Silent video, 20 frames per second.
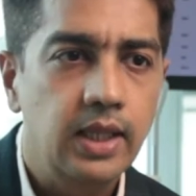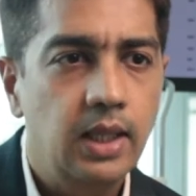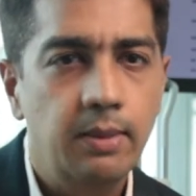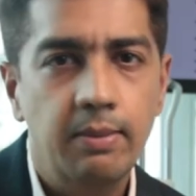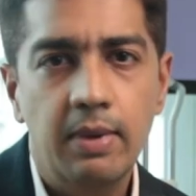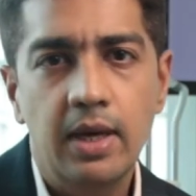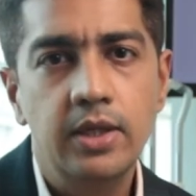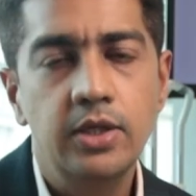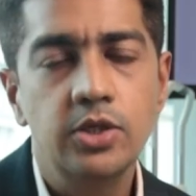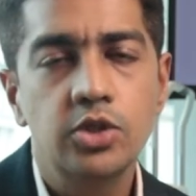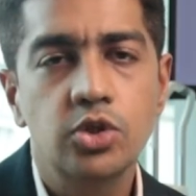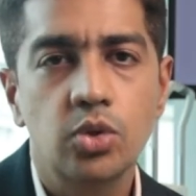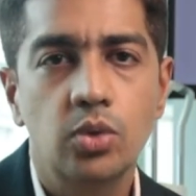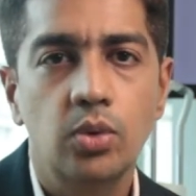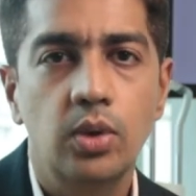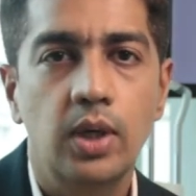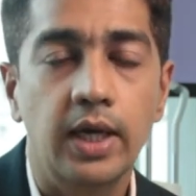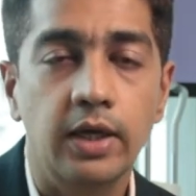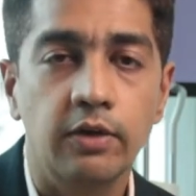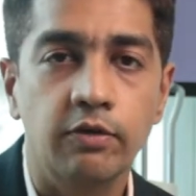they manage through
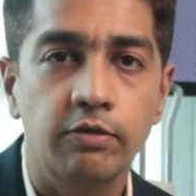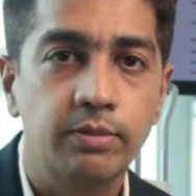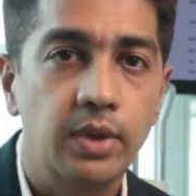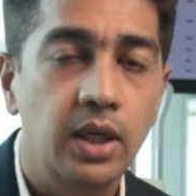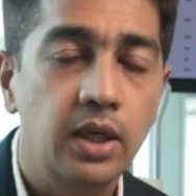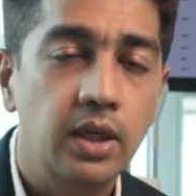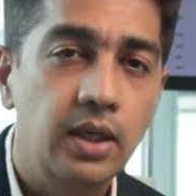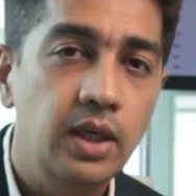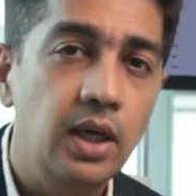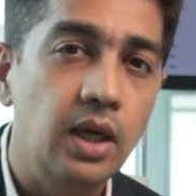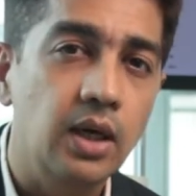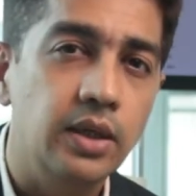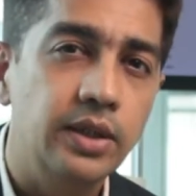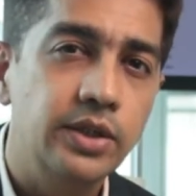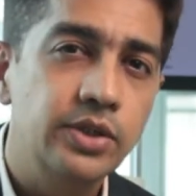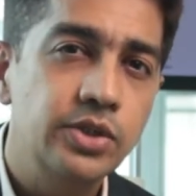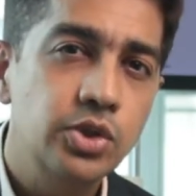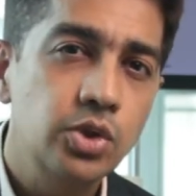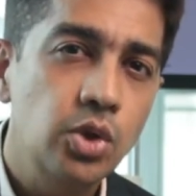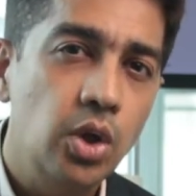life, but yeah,
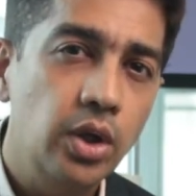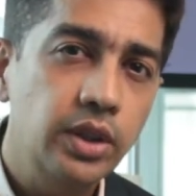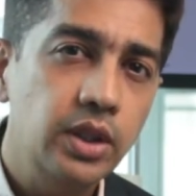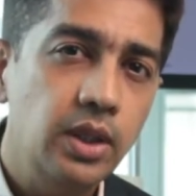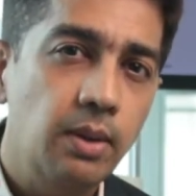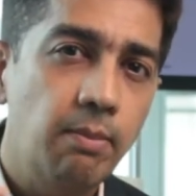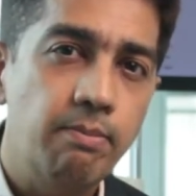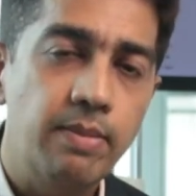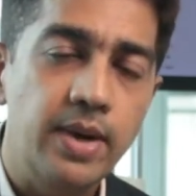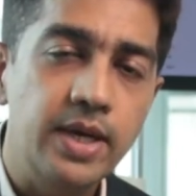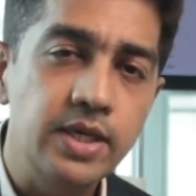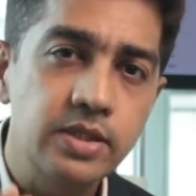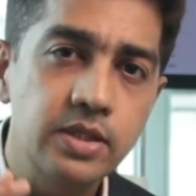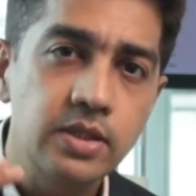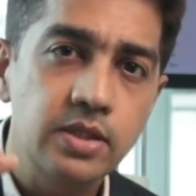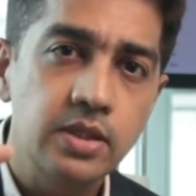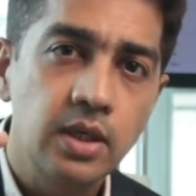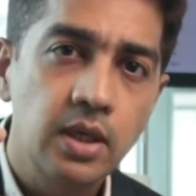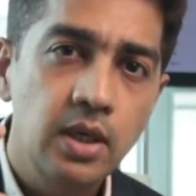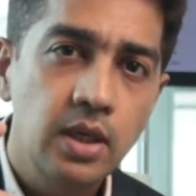it's not the
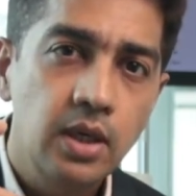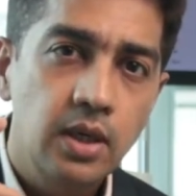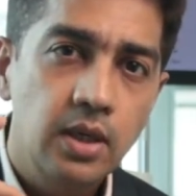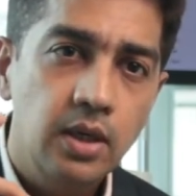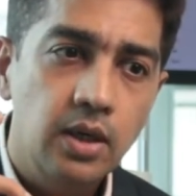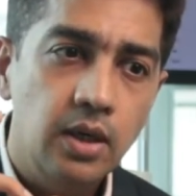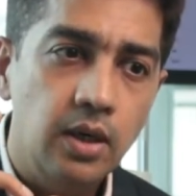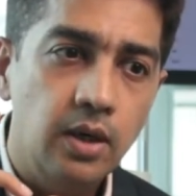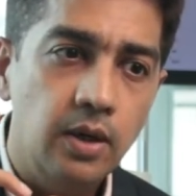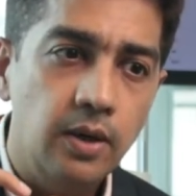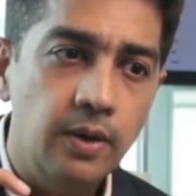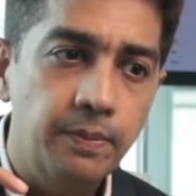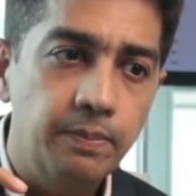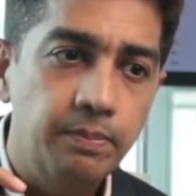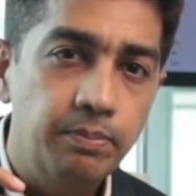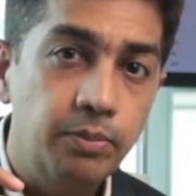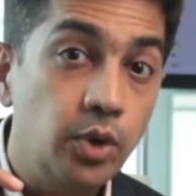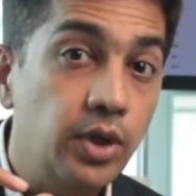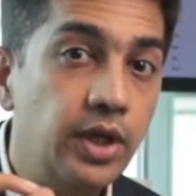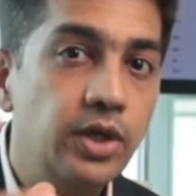best
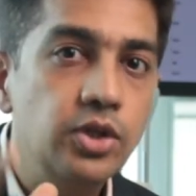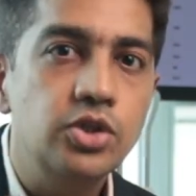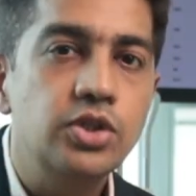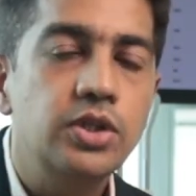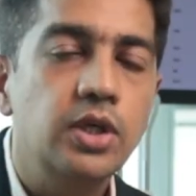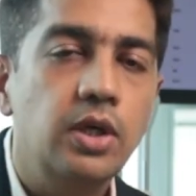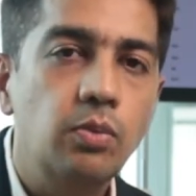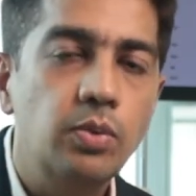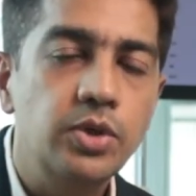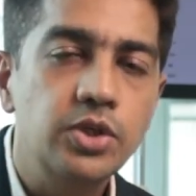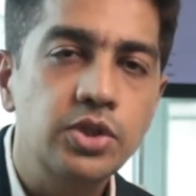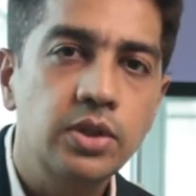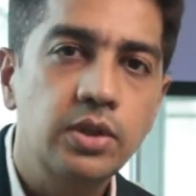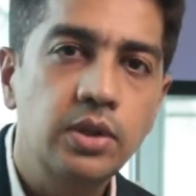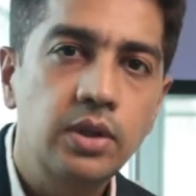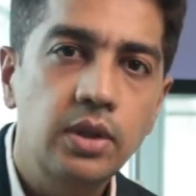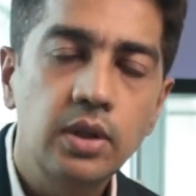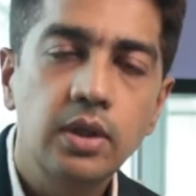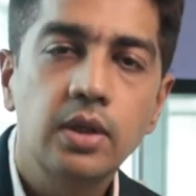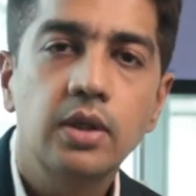potential
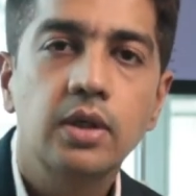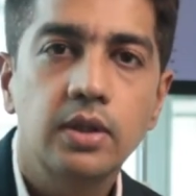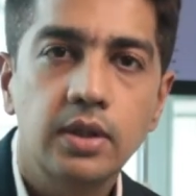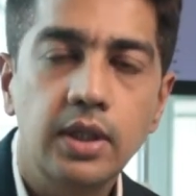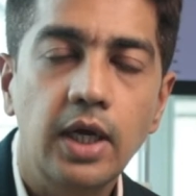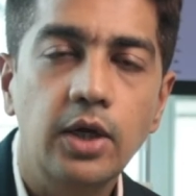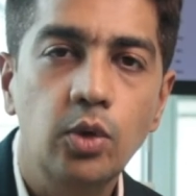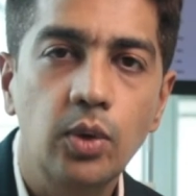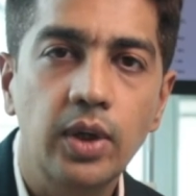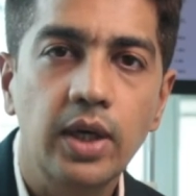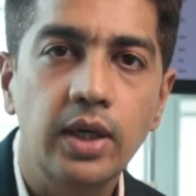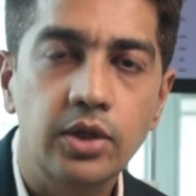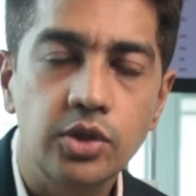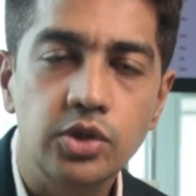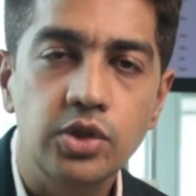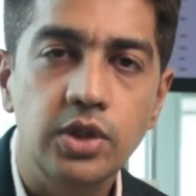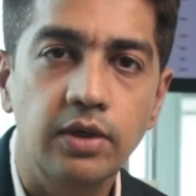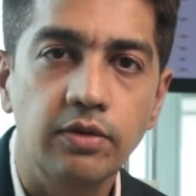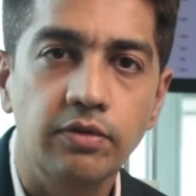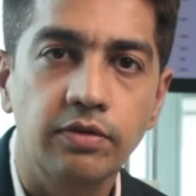vision that you can
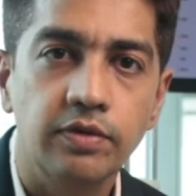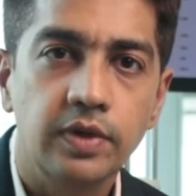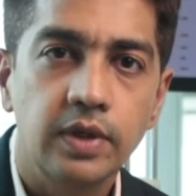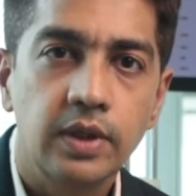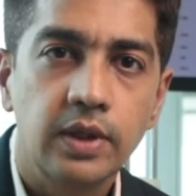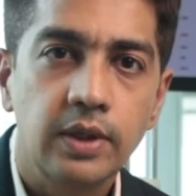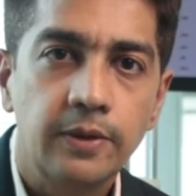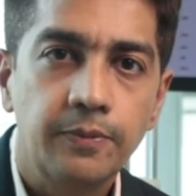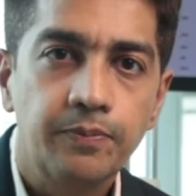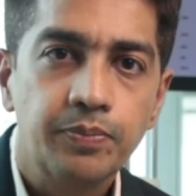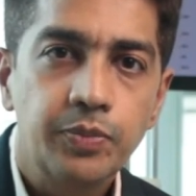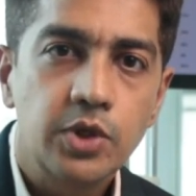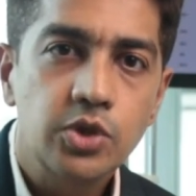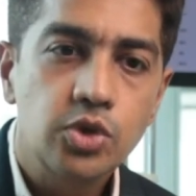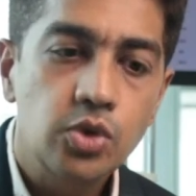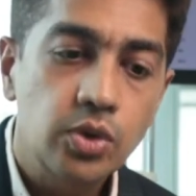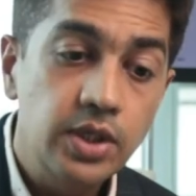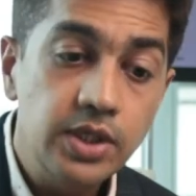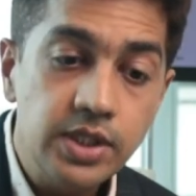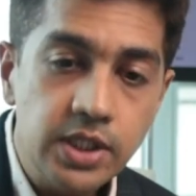achieve.
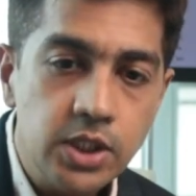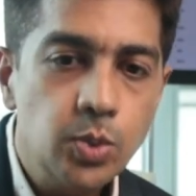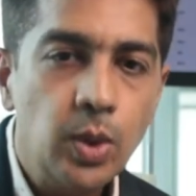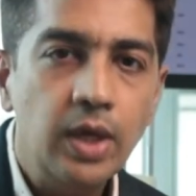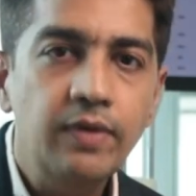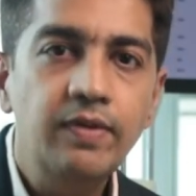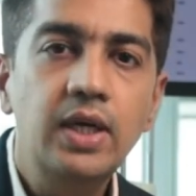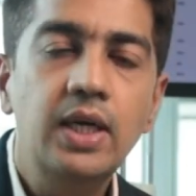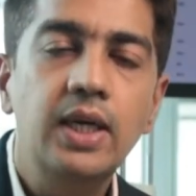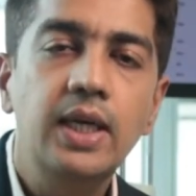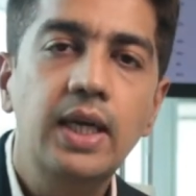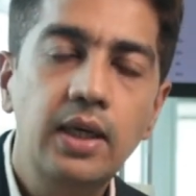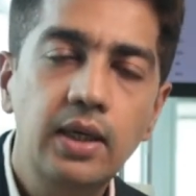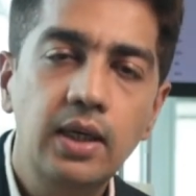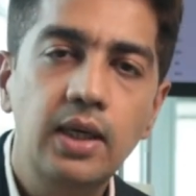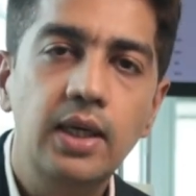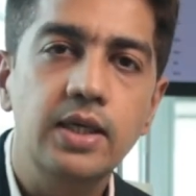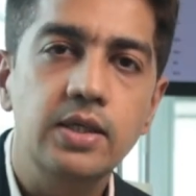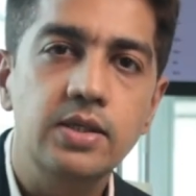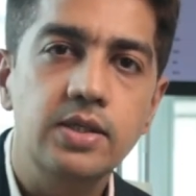So this is why we treat a
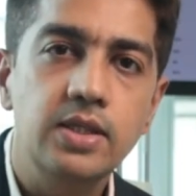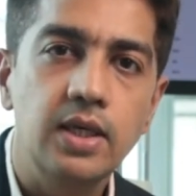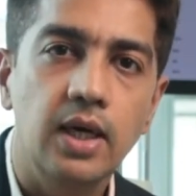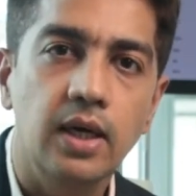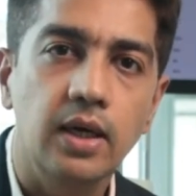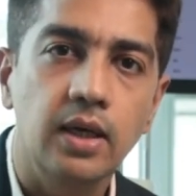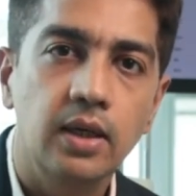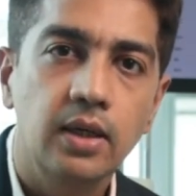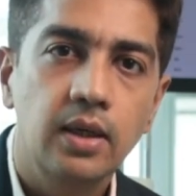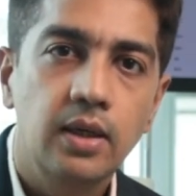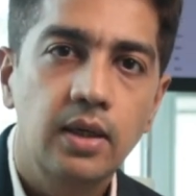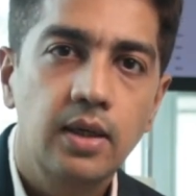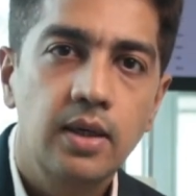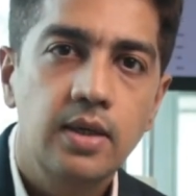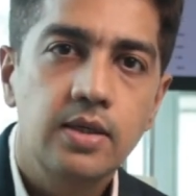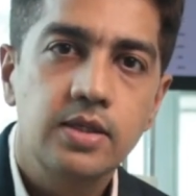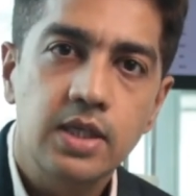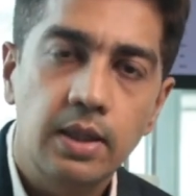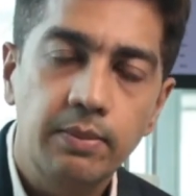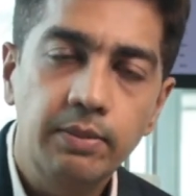lazy eye.
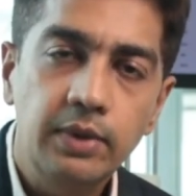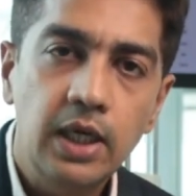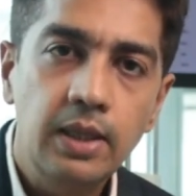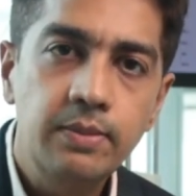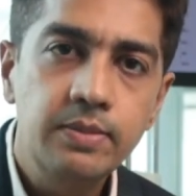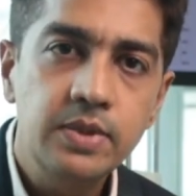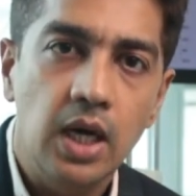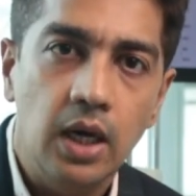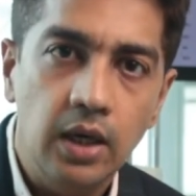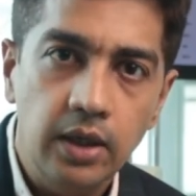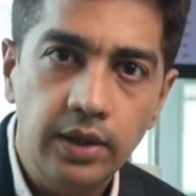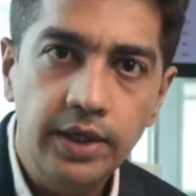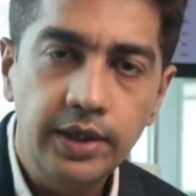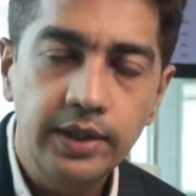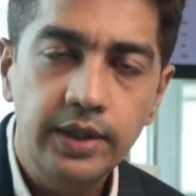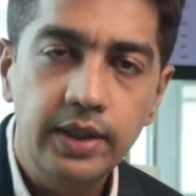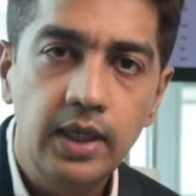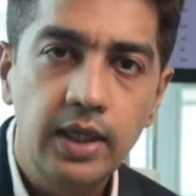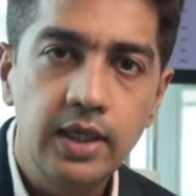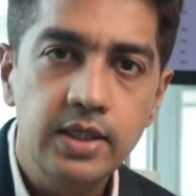Sometimes
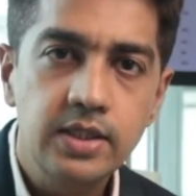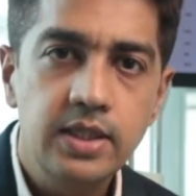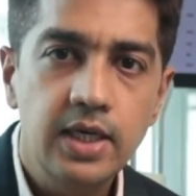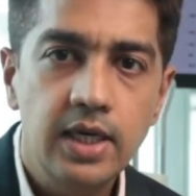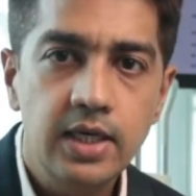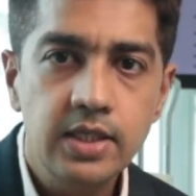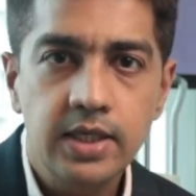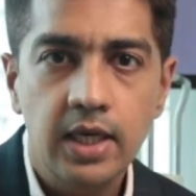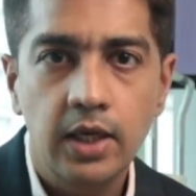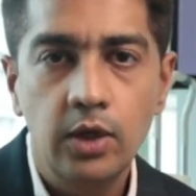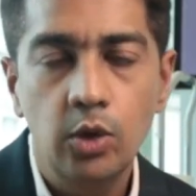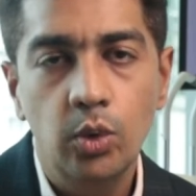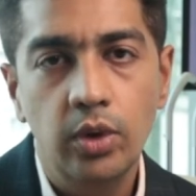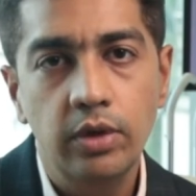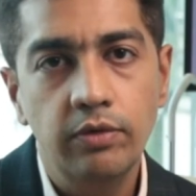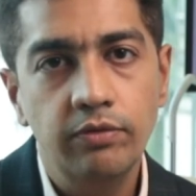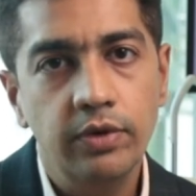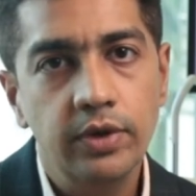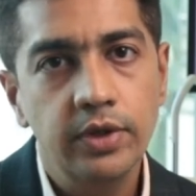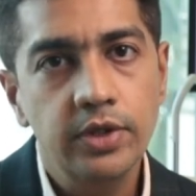untreated lazy eyes can go
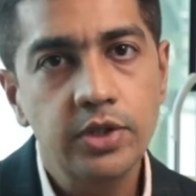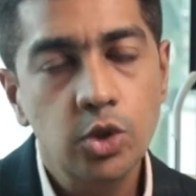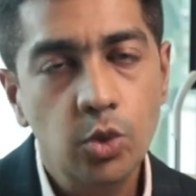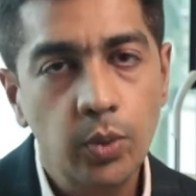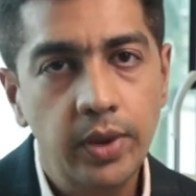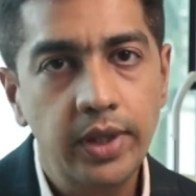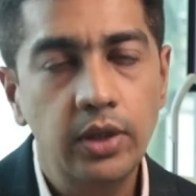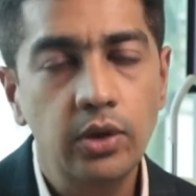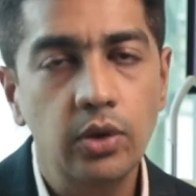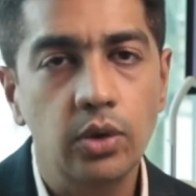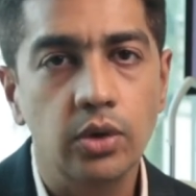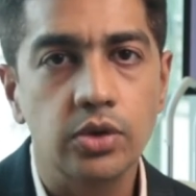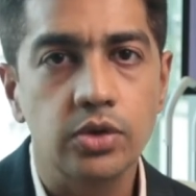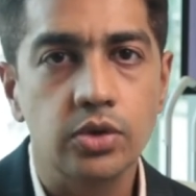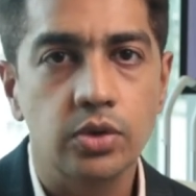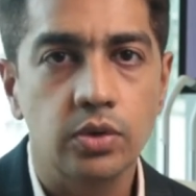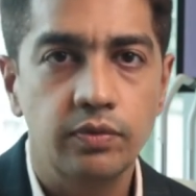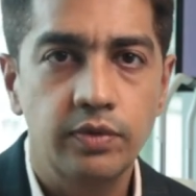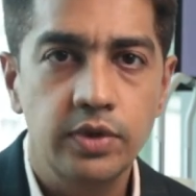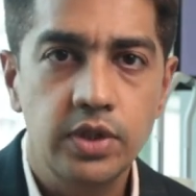in for a squint
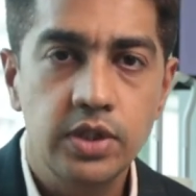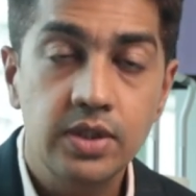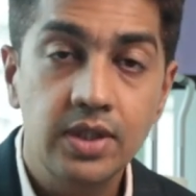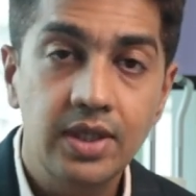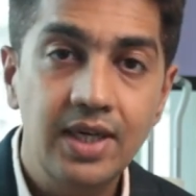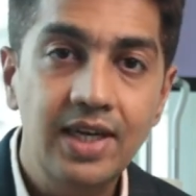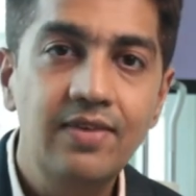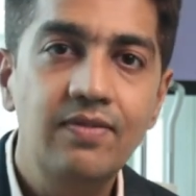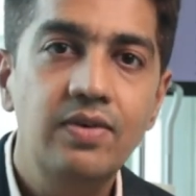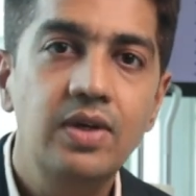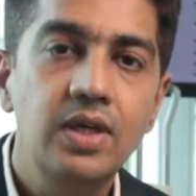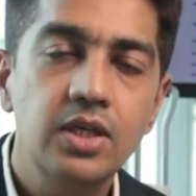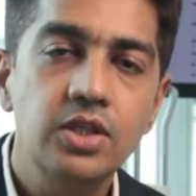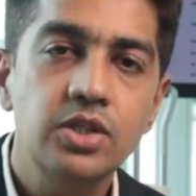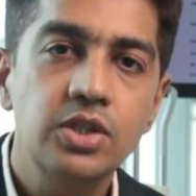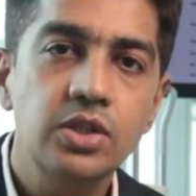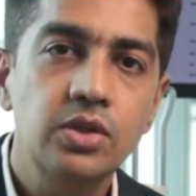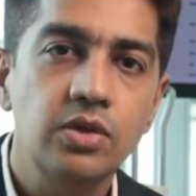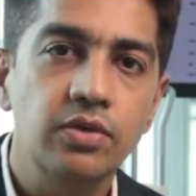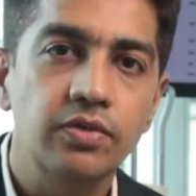also, which is a
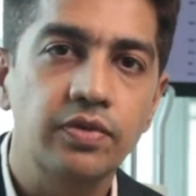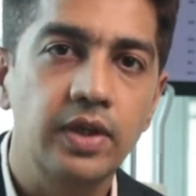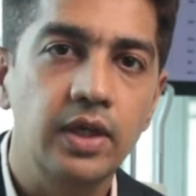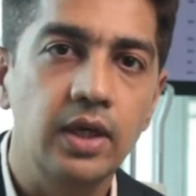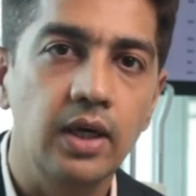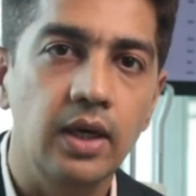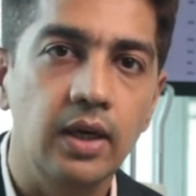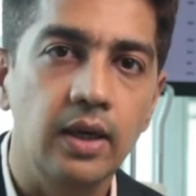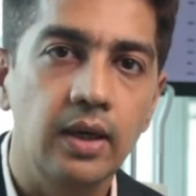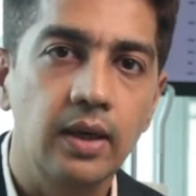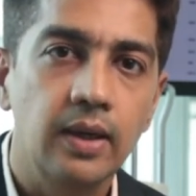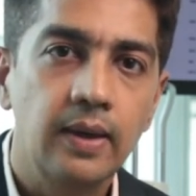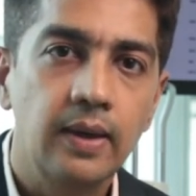deviation of the eye.